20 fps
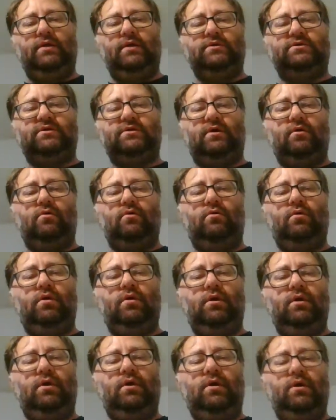So
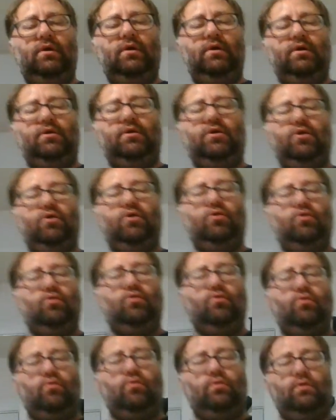
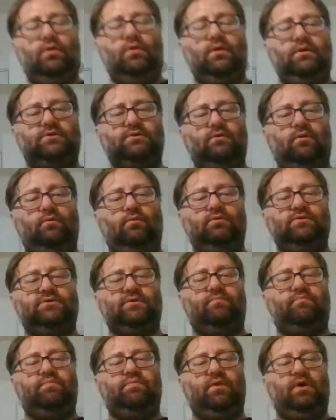you so it was
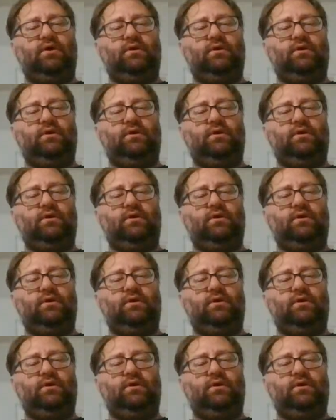a